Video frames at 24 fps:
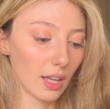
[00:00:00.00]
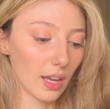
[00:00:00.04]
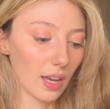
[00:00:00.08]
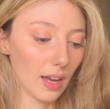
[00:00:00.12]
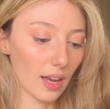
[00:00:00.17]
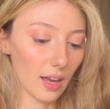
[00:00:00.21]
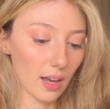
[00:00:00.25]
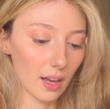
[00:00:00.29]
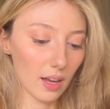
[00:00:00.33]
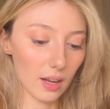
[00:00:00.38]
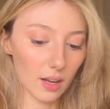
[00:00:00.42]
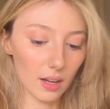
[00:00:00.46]

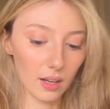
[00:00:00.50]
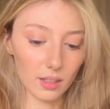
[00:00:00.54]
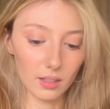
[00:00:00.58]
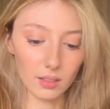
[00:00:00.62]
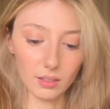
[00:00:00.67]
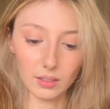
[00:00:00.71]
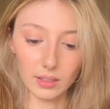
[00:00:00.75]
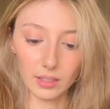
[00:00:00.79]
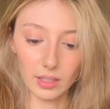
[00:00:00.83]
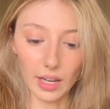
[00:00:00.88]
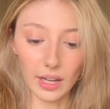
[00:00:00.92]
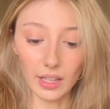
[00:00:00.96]

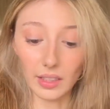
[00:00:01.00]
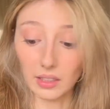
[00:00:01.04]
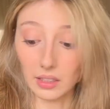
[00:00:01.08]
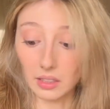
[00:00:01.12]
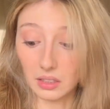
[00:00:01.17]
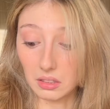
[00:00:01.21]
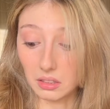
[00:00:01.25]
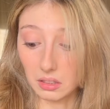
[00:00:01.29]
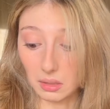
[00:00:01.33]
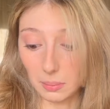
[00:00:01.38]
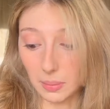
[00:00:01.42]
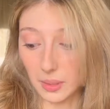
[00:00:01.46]
yeah, it
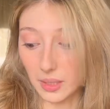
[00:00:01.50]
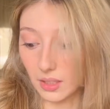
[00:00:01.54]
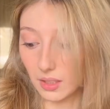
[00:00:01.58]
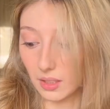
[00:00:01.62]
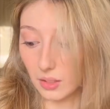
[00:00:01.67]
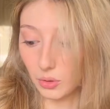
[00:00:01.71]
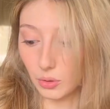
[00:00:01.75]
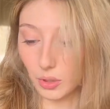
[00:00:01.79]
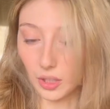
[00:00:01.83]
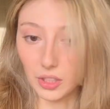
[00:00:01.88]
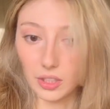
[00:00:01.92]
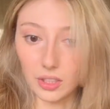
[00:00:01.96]
is a bit
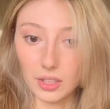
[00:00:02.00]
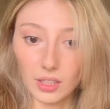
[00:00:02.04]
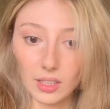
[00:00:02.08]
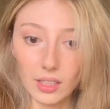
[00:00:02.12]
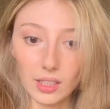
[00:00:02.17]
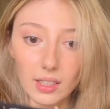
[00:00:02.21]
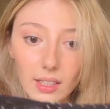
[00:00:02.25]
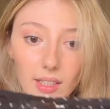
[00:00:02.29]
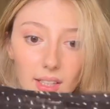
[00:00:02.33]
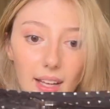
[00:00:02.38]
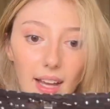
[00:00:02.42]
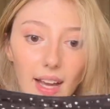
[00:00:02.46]

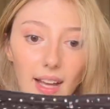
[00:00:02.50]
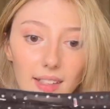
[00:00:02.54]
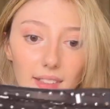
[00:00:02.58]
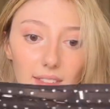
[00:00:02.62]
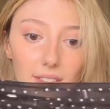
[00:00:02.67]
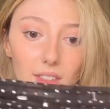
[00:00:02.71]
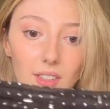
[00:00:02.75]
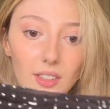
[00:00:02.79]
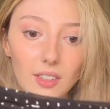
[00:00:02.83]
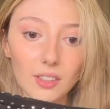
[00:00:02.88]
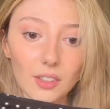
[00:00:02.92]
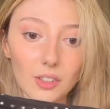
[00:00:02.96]
stretchy. It
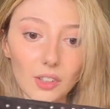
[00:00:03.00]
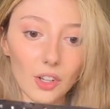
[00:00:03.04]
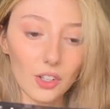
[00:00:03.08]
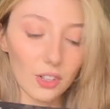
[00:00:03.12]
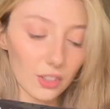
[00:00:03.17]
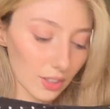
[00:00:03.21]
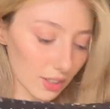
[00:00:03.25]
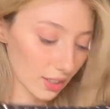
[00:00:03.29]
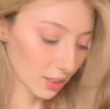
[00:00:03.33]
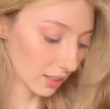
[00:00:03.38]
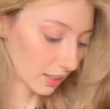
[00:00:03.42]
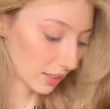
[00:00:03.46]
has the
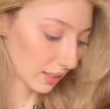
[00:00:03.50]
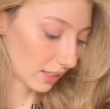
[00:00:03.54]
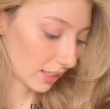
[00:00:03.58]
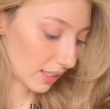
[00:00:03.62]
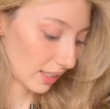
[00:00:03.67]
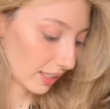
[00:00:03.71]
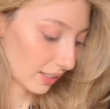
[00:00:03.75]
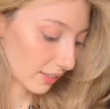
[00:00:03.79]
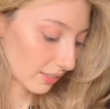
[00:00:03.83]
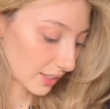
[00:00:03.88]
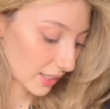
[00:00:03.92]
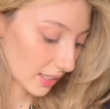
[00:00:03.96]
long
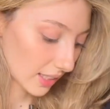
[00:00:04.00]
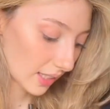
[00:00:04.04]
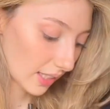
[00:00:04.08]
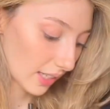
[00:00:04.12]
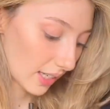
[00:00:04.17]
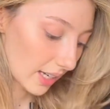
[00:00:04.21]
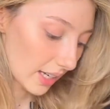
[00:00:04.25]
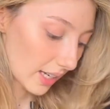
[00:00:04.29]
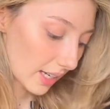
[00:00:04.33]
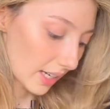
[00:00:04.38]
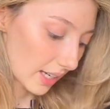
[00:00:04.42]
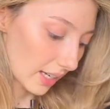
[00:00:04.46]
sleeves.
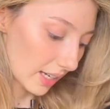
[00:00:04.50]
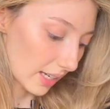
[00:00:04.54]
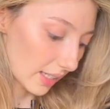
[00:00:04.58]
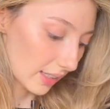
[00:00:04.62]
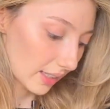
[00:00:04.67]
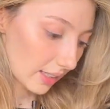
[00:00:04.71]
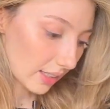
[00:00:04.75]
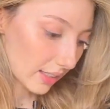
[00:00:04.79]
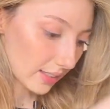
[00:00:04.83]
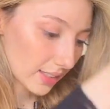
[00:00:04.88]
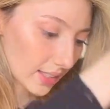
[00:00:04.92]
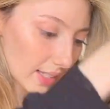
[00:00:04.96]

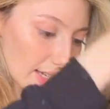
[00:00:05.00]
Does it